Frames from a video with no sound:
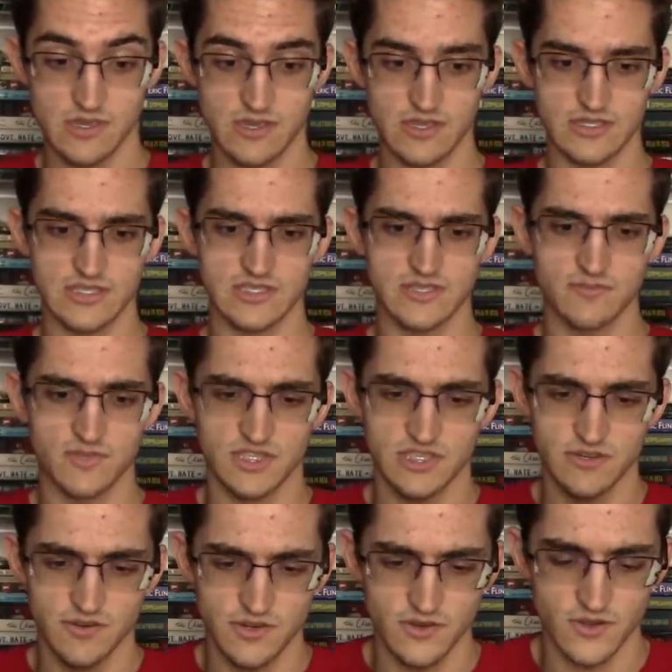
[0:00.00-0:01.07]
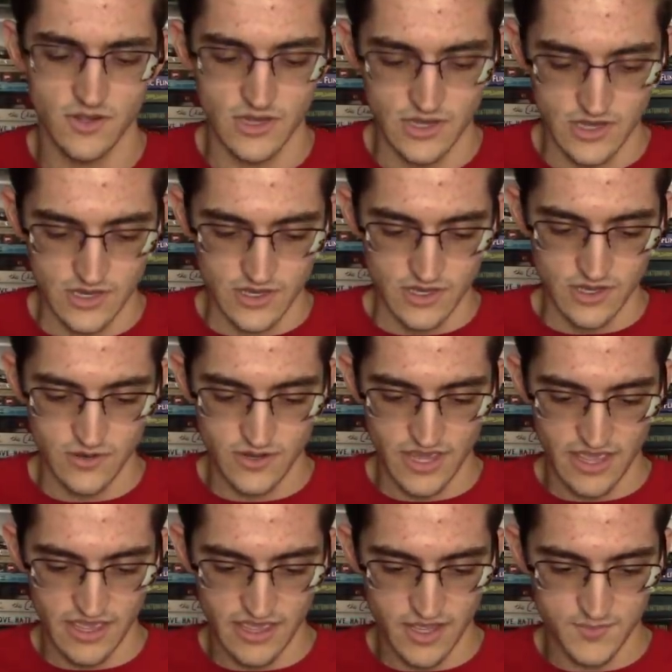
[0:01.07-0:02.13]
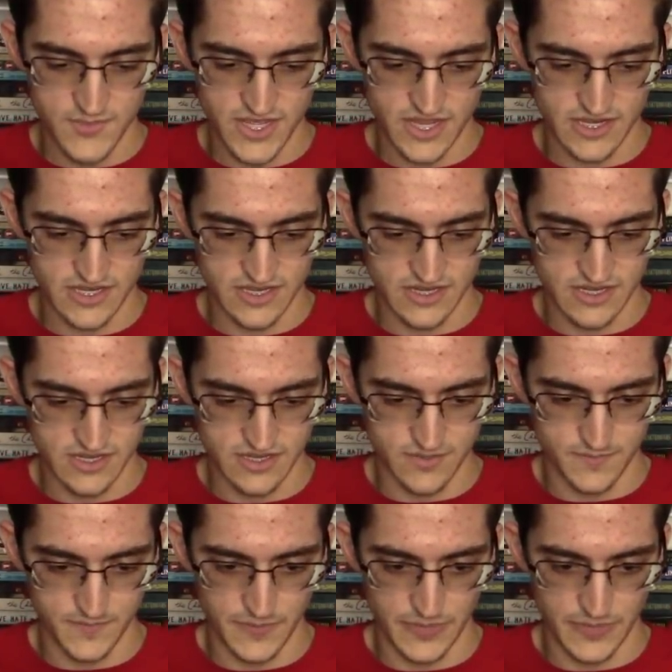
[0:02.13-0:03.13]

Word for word: against the material okay, I'm not gonna...